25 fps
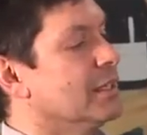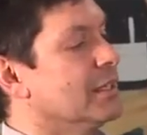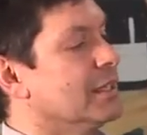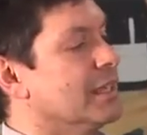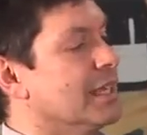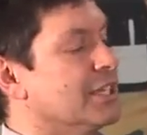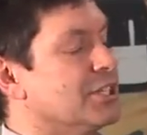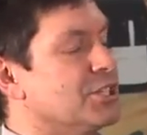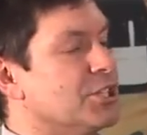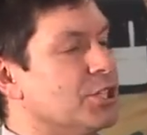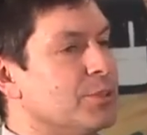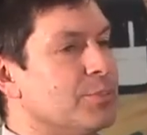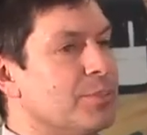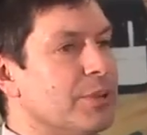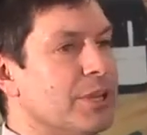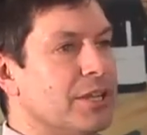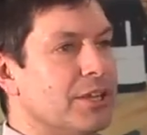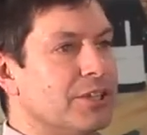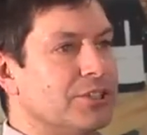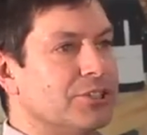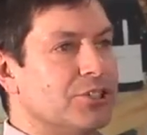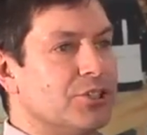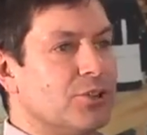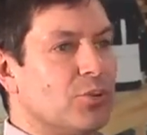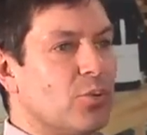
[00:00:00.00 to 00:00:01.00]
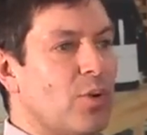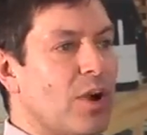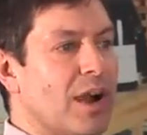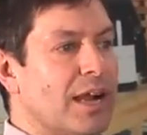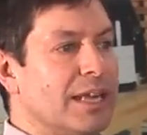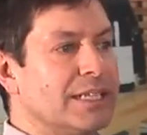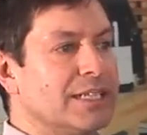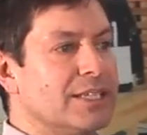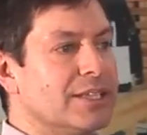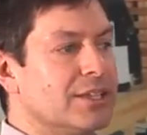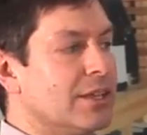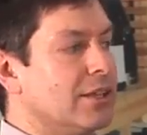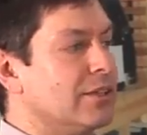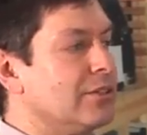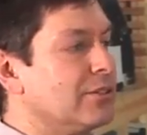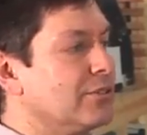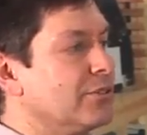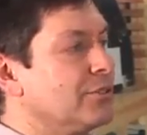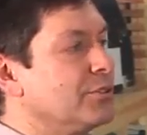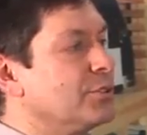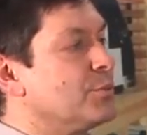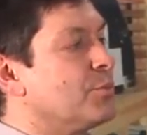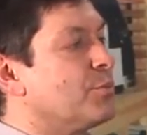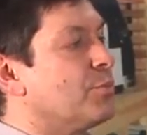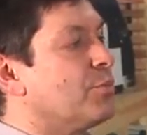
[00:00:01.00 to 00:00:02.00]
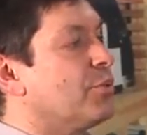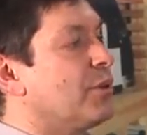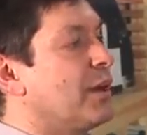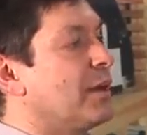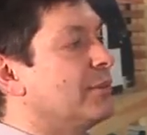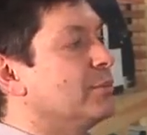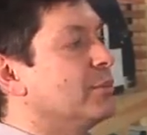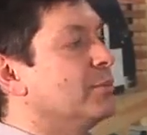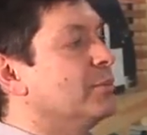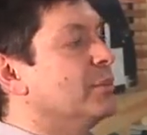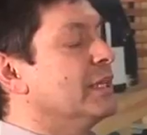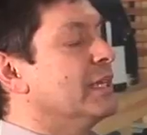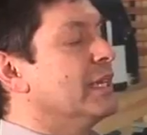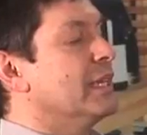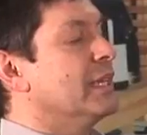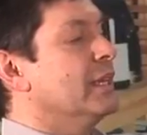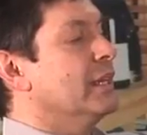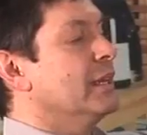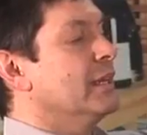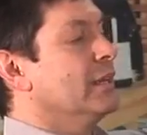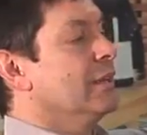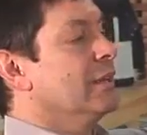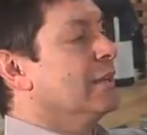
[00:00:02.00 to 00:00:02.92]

That's just because your wine cellar is probably